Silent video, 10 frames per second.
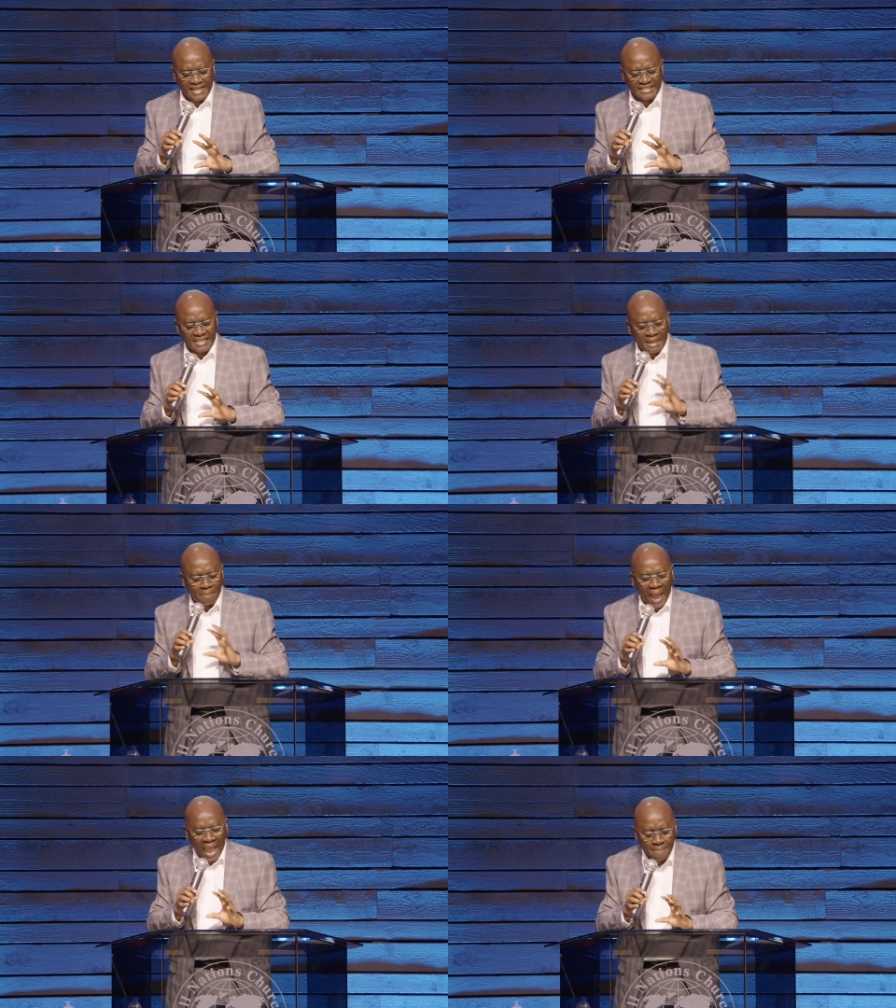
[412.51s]
this in the
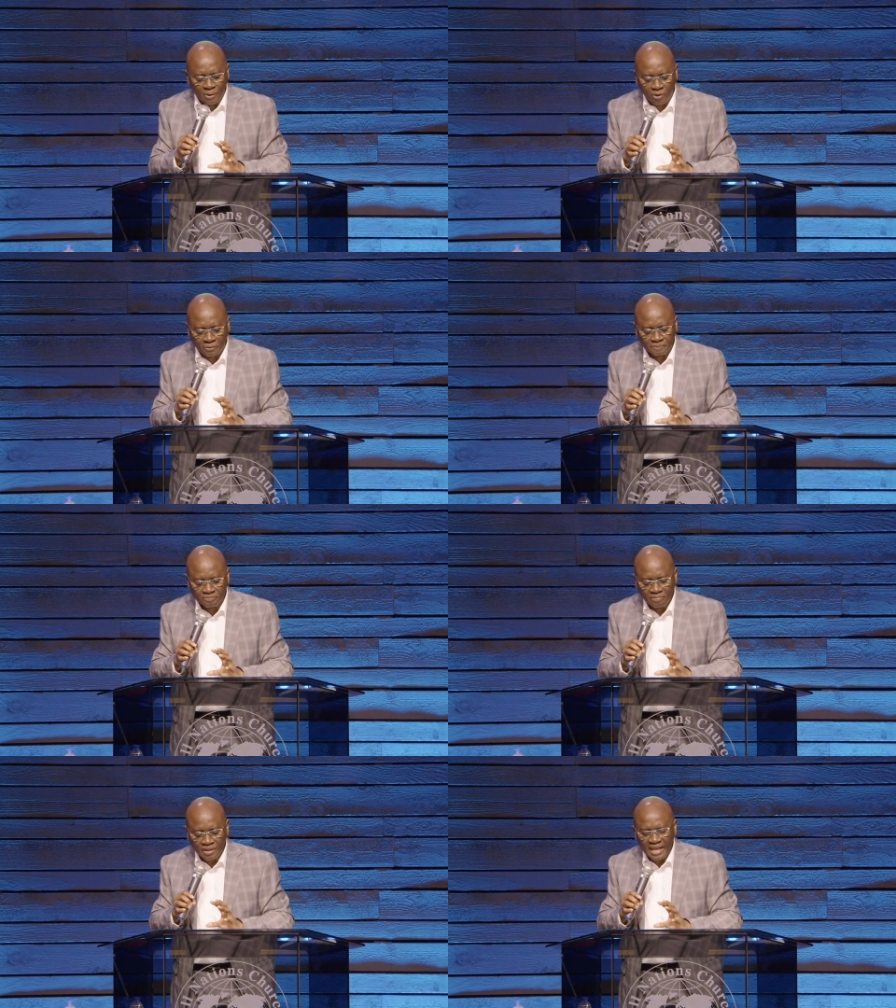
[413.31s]
Bible,
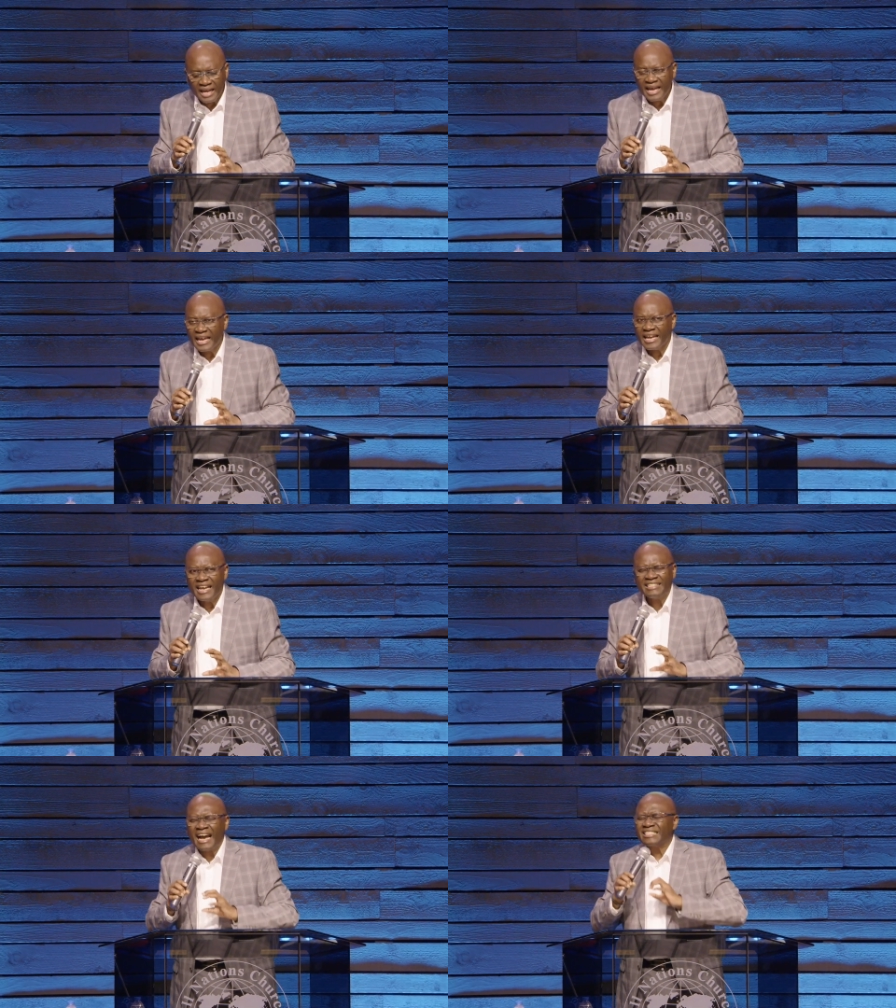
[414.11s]

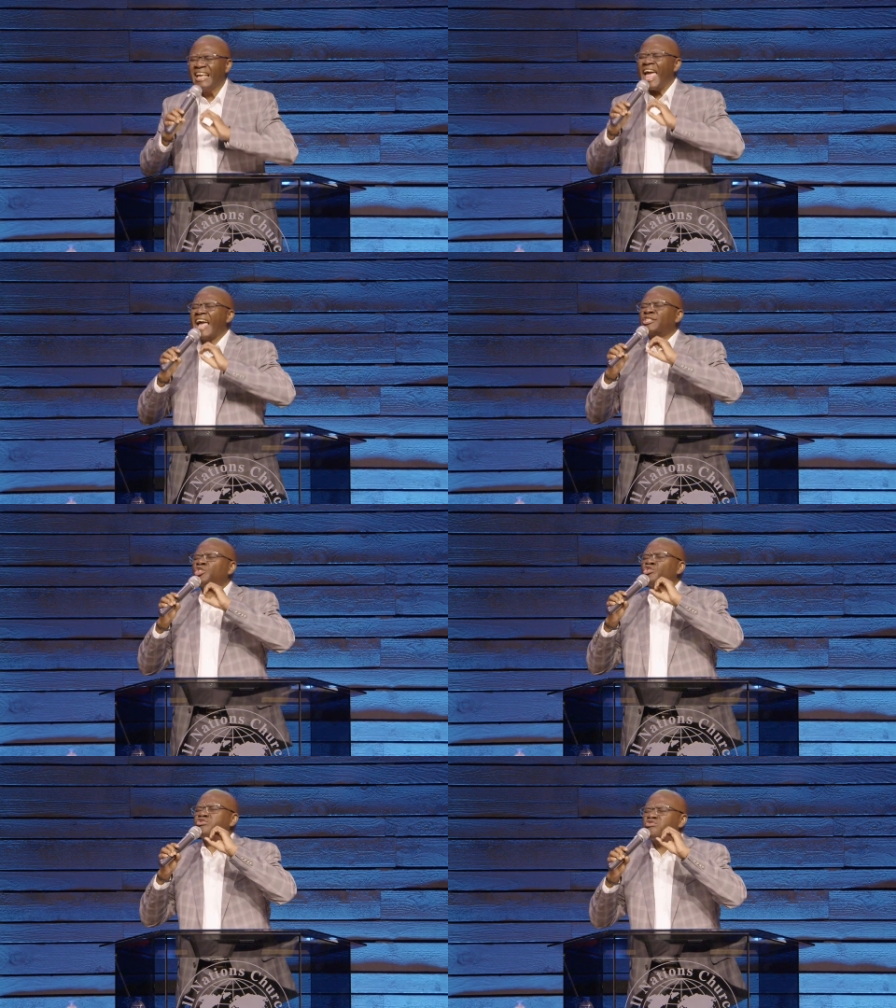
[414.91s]
he does
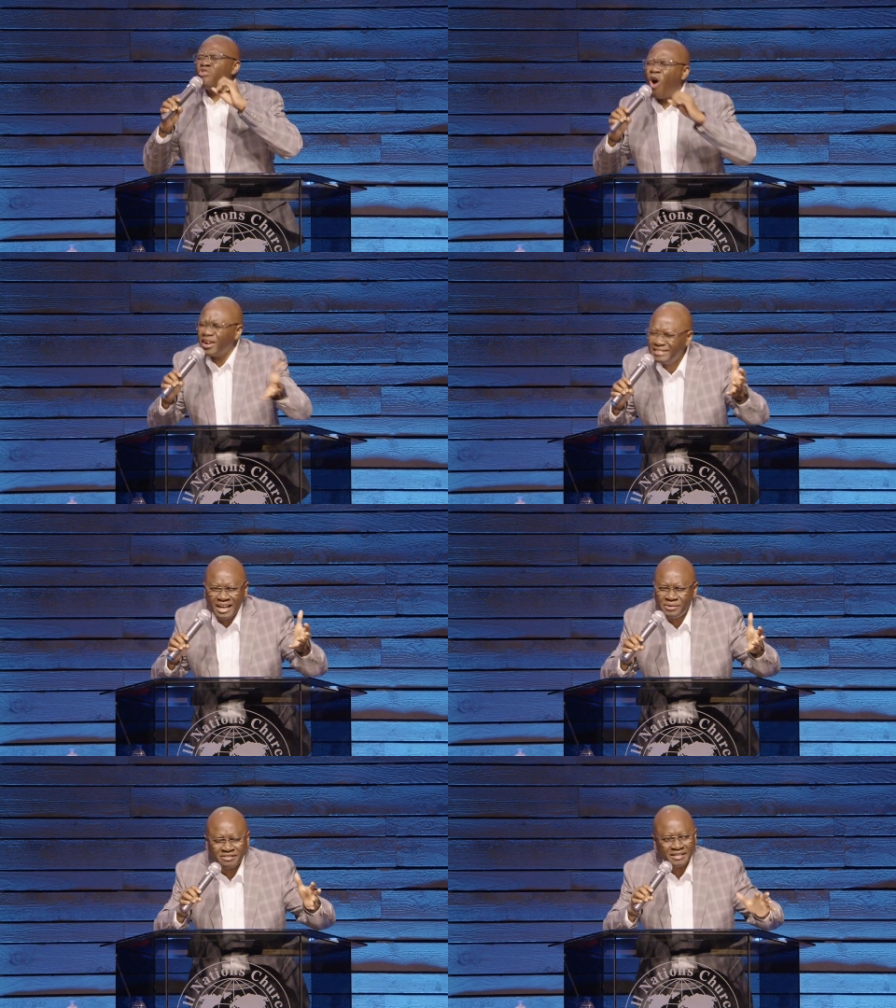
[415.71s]

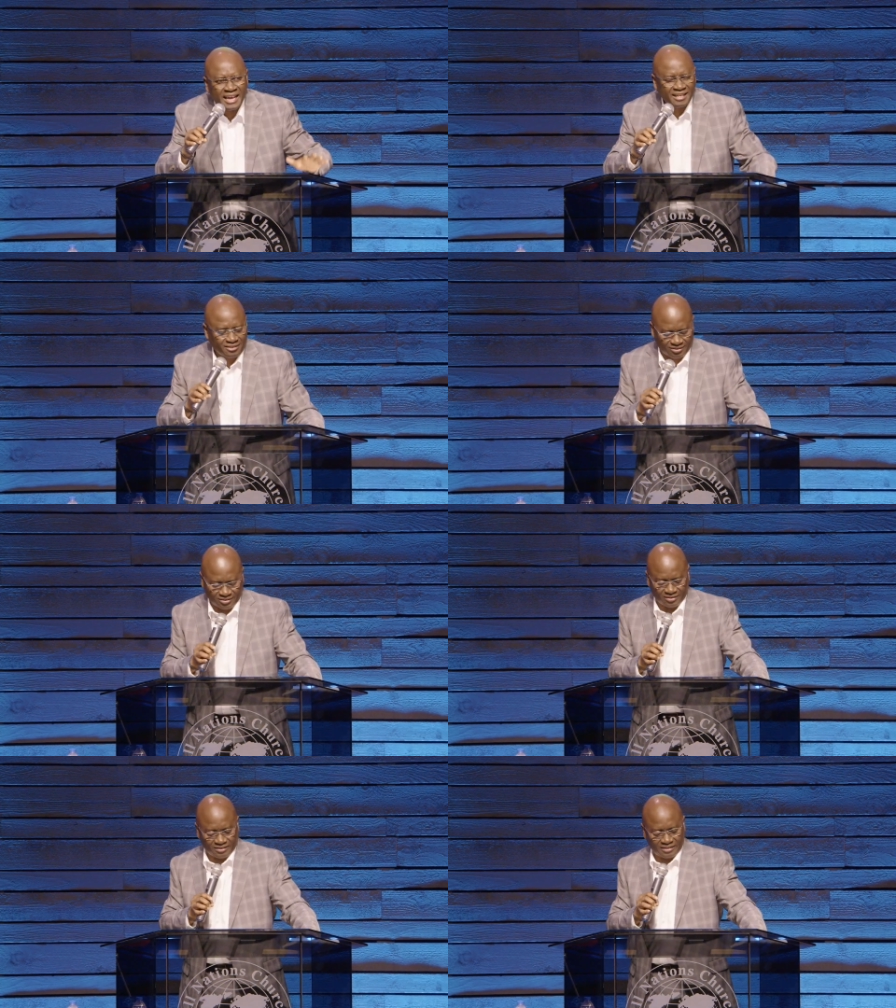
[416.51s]
extraordinary
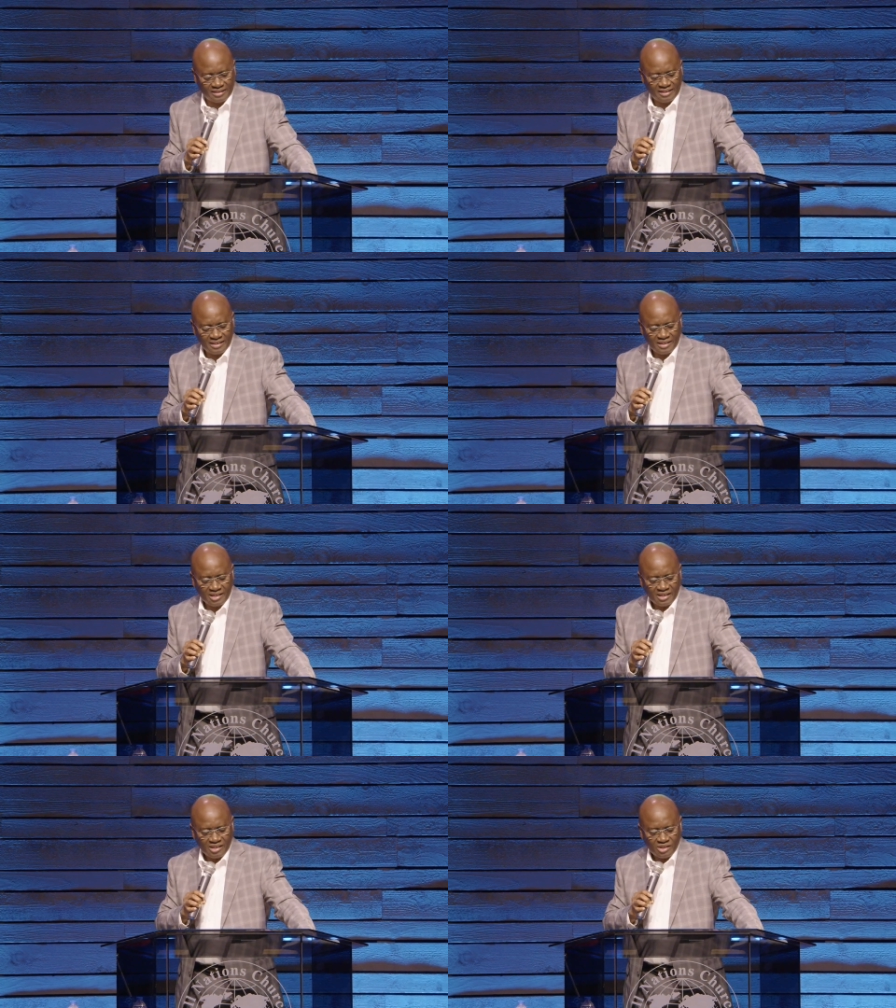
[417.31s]
things
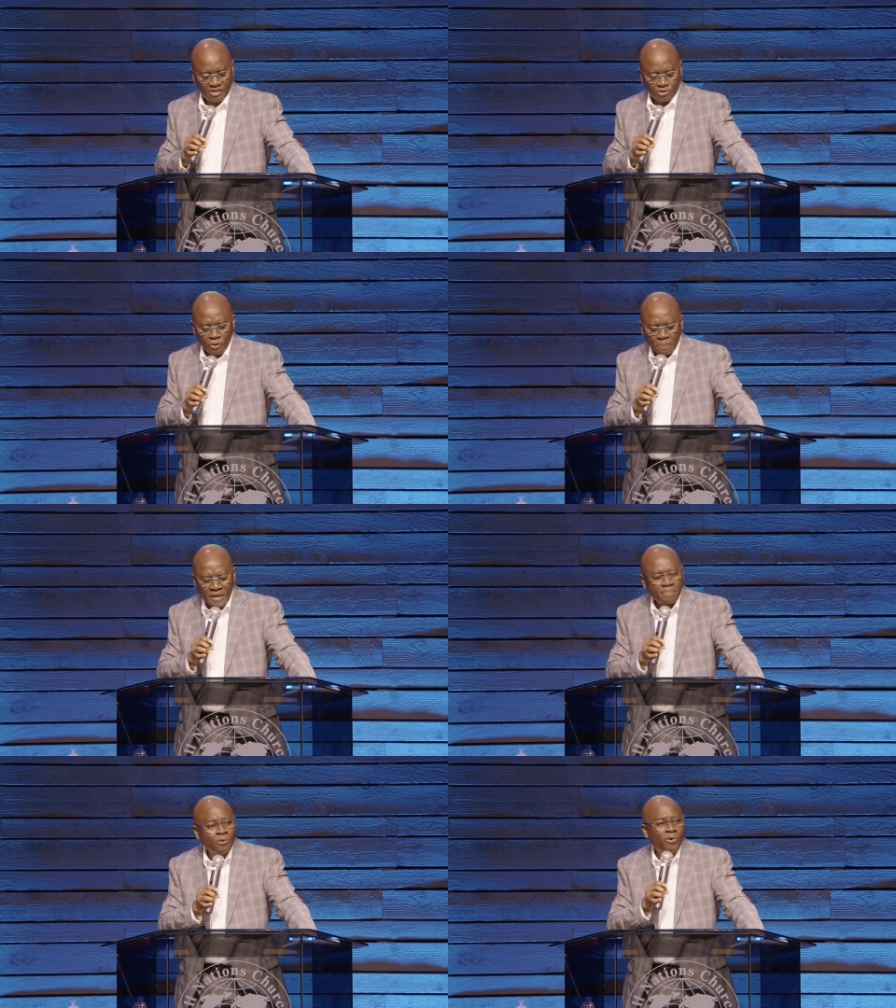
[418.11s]
through
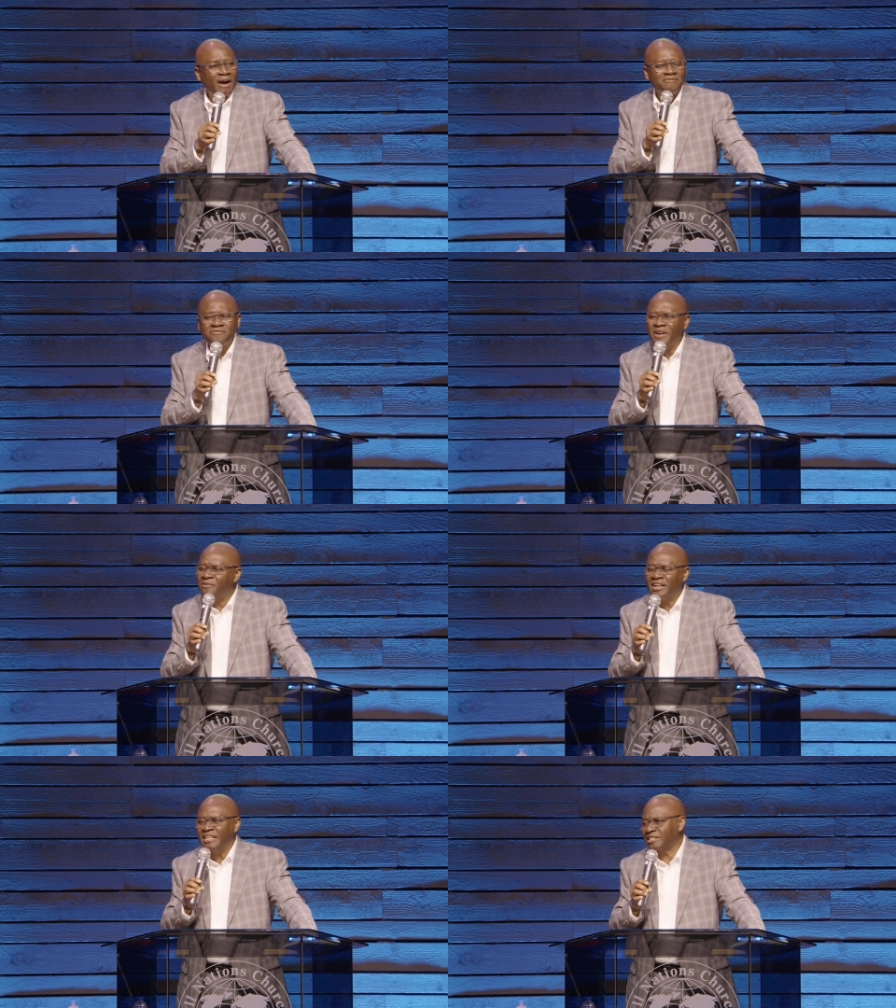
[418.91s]
people who have
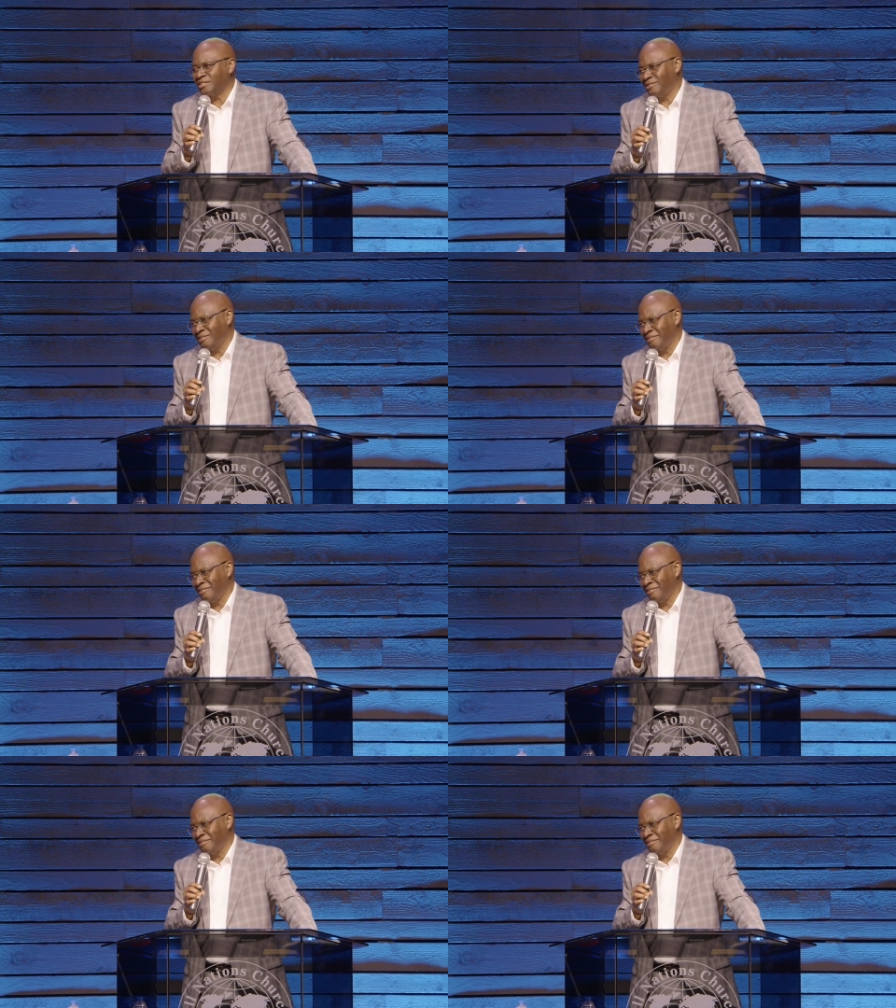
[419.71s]
very little.